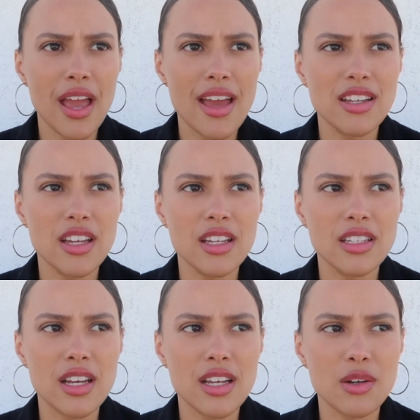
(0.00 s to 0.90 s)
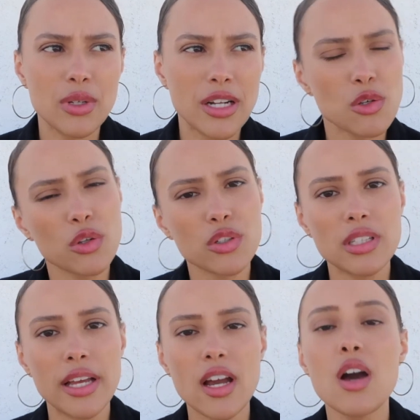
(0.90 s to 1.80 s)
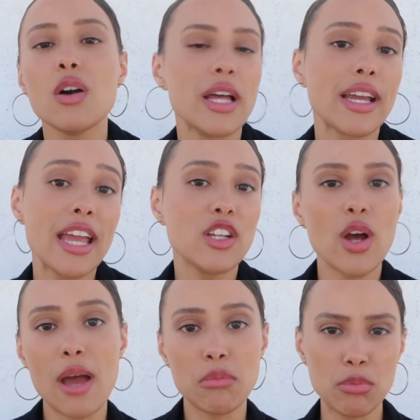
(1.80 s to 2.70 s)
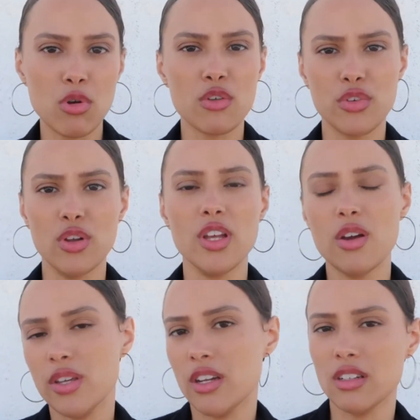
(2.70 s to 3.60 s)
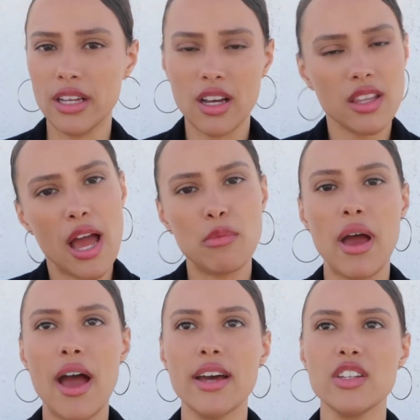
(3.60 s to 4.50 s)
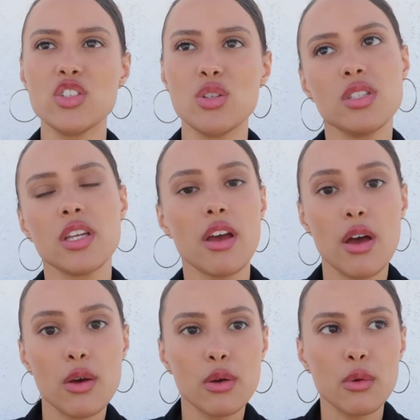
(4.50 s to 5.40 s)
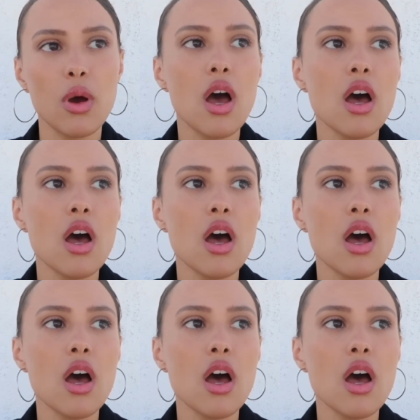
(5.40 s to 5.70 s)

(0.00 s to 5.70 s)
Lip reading: And when I told her like, oh, like I have my portfolio here like on the iPad, and she was like, oh